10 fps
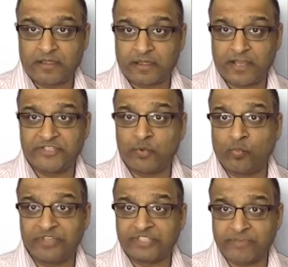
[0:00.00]
I don't
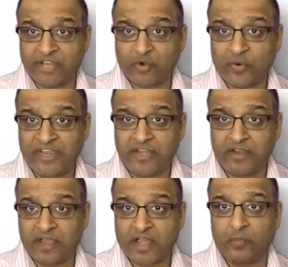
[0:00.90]
want to be a queen,
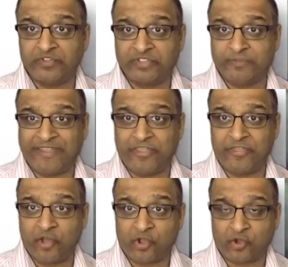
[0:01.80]
I want to be
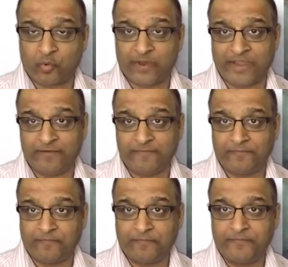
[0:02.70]
the queen.
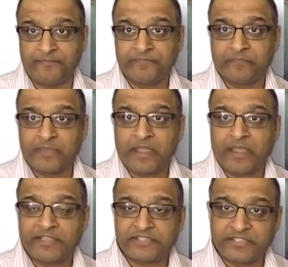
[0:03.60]

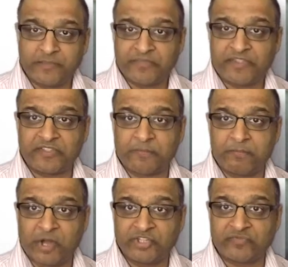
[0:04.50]
It's something that
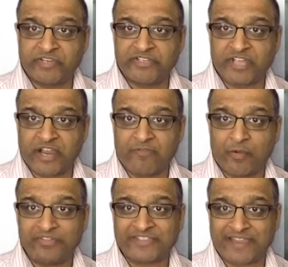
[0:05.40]
Marjorie Tyrell
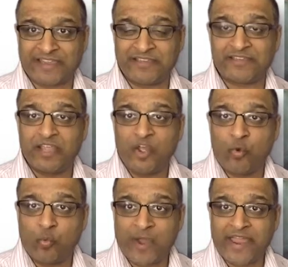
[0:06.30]
says
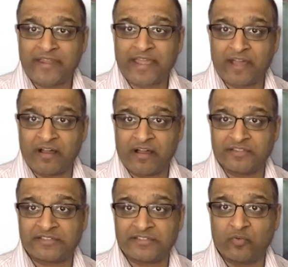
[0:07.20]
when
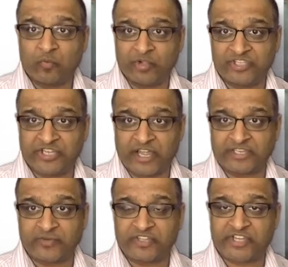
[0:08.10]
asked what she'd like
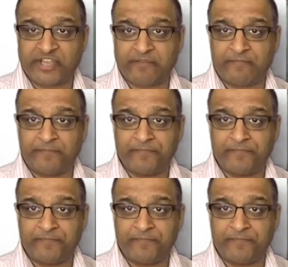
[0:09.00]
to achieve.